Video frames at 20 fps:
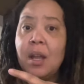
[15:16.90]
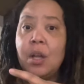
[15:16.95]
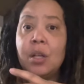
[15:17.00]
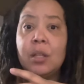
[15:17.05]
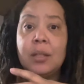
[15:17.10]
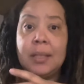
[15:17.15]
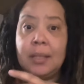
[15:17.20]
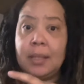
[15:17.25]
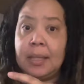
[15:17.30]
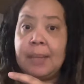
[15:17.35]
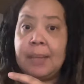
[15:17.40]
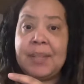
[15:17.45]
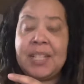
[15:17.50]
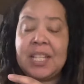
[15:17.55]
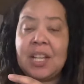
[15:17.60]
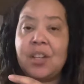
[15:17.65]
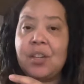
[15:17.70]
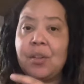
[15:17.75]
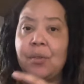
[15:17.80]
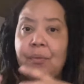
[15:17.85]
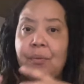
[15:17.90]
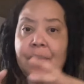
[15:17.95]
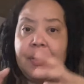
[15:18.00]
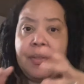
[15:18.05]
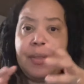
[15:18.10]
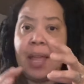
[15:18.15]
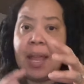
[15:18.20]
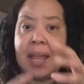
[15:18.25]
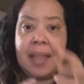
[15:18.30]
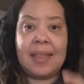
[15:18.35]
let me tell you,
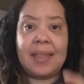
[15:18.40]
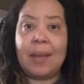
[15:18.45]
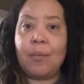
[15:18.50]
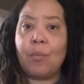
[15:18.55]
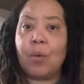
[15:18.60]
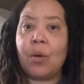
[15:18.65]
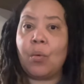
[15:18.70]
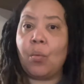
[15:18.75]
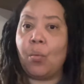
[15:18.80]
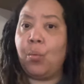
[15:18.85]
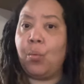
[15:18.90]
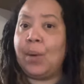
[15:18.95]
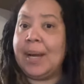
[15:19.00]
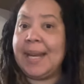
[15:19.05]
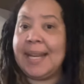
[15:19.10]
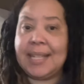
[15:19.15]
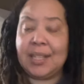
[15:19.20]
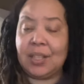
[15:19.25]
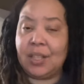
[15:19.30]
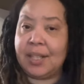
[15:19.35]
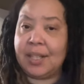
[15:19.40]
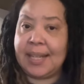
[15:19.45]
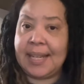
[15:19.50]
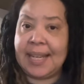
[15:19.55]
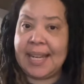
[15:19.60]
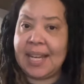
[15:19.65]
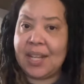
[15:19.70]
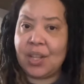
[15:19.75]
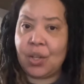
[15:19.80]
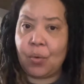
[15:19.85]
they weren't weak
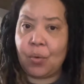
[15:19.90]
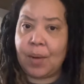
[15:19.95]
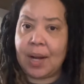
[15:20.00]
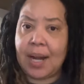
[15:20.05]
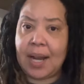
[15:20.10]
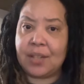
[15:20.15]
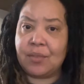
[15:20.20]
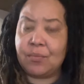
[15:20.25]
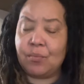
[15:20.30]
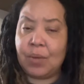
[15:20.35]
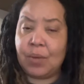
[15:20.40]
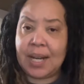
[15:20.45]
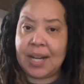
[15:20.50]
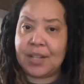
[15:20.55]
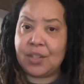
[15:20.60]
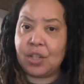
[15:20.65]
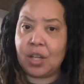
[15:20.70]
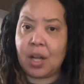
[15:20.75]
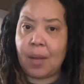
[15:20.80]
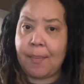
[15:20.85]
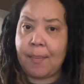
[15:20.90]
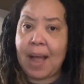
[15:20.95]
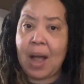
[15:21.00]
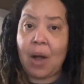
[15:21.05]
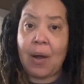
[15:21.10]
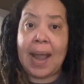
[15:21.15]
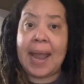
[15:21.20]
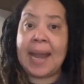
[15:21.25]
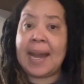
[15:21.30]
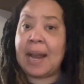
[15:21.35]
looking either when I took them
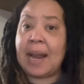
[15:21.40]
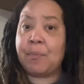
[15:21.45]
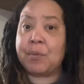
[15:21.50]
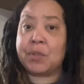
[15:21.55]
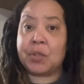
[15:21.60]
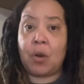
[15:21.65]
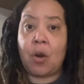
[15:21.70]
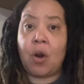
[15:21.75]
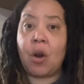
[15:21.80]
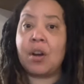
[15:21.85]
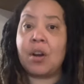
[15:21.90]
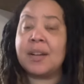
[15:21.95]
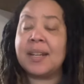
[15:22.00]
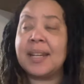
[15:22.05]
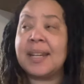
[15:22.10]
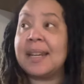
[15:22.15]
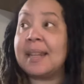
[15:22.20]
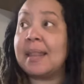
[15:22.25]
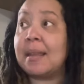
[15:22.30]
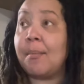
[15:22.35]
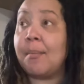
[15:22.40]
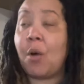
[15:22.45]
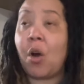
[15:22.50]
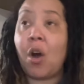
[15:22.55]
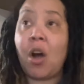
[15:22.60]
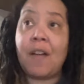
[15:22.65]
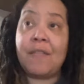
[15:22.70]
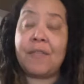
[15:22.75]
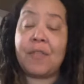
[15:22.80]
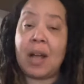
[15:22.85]
out. And I was hardening them
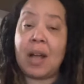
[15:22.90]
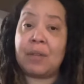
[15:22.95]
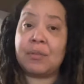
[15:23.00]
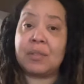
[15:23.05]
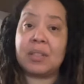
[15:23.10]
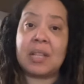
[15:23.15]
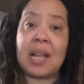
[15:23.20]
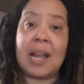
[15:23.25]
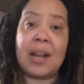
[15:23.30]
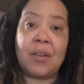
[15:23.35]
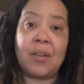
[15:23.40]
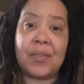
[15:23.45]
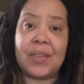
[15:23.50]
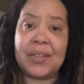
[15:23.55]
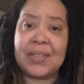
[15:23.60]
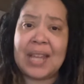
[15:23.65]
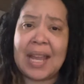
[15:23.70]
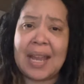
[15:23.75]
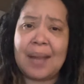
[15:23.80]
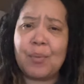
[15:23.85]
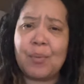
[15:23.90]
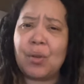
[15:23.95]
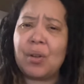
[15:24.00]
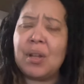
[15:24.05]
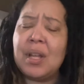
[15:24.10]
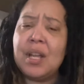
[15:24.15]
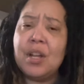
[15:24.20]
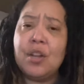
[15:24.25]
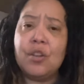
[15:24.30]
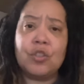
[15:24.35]
off outside on the
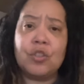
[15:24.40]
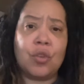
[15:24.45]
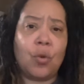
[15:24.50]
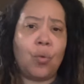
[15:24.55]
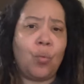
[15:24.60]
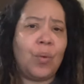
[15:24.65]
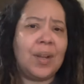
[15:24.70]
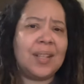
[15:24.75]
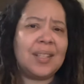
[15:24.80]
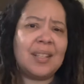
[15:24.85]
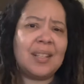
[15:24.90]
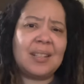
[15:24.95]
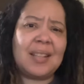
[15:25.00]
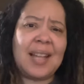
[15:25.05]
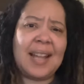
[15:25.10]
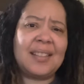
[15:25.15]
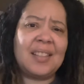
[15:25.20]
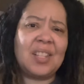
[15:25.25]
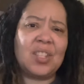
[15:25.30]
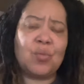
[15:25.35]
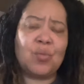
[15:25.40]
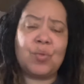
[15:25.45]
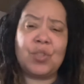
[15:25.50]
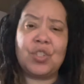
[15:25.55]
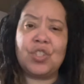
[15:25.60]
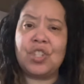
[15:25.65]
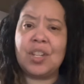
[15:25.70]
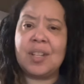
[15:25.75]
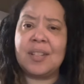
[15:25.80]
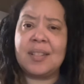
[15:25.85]
table. So it wasn't like this
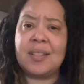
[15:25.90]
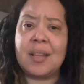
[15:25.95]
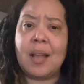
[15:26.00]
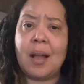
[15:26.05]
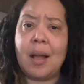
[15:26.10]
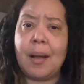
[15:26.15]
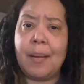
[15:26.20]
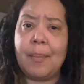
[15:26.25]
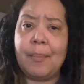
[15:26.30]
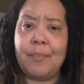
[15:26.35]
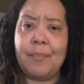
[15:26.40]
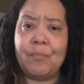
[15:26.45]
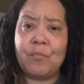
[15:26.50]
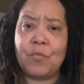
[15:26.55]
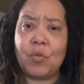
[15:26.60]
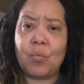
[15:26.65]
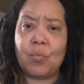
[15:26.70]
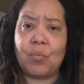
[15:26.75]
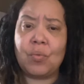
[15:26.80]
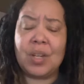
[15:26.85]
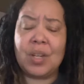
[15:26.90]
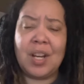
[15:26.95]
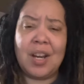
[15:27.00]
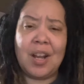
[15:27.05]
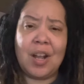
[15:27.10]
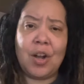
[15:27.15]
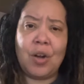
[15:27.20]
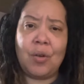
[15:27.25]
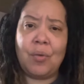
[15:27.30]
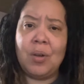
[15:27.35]
was just some, you
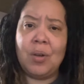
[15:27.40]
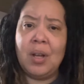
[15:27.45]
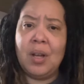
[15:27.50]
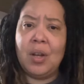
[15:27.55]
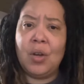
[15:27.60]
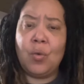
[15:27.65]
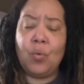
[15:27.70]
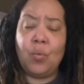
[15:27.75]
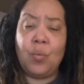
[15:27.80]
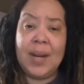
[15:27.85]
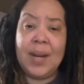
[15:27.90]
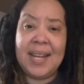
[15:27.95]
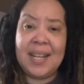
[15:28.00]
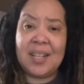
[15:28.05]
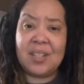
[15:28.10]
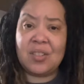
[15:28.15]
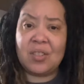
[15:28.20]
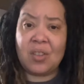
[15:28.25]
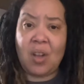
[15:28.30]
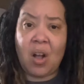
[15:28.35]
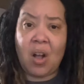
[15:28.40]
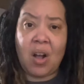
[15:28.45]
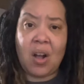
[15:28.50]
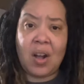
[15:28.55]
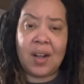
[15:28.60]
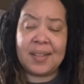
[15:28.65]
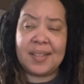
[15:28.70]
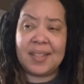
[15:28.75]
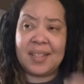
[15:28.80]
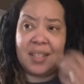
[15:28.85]
know, weak
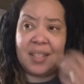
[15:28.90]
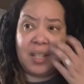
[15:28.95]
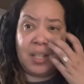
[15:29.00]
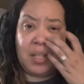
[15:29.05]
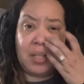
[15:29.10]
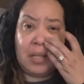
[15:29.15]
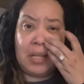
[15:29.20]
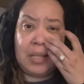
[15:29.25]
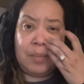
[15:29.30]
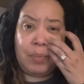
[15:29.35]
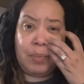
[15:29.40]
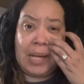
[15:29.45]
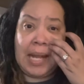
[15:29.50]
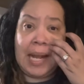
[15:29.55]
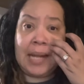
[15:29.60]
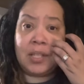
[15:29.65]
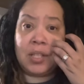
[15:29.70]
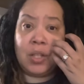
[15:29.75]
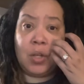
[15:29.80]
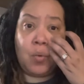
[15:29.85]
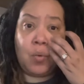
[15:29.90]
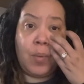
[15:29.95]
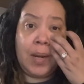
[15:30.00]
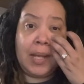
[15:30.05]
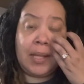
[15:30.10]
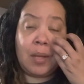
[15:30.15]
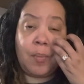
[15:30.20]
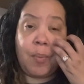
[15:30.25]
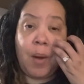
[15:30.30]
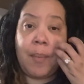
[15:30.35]
sauce. These plants look
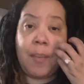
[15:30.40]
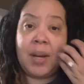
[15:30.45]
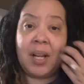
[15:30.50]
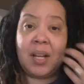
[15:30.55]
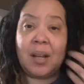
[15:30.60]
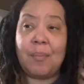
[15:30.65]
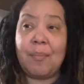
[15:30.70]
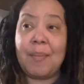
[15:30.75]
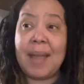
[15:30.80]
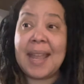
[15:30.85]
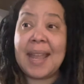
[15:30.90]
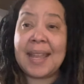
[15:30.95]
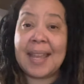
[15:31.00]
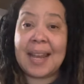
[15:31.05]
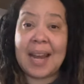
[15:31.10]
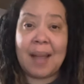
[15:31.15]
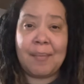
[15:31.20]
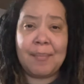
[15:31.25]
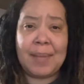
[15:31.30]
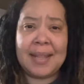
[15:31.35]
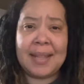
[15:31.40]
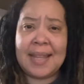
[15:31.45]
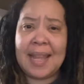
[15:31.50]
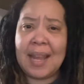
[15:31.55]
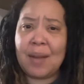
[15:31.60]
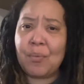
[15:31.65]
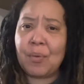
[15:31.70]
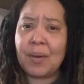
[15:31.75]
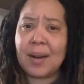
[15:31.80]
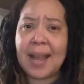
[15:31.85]
weak, they're probably not gonna make it. I mean,
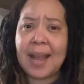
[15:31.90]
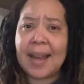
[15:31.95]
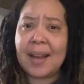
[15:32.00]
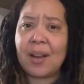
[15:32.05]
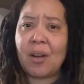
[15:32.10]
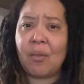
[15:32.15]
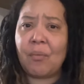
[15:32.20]
they were like